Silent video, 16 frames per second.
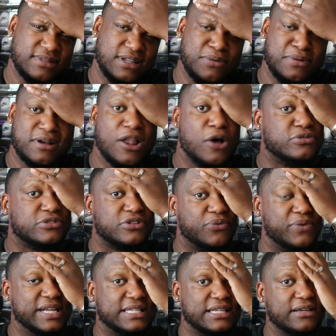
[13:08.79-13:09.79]
It was close to
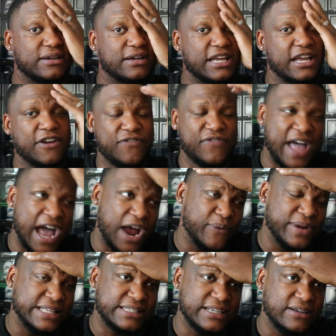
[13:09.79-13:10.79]
retail, if not
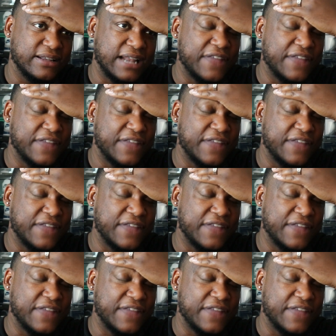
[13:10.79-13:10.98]
retail.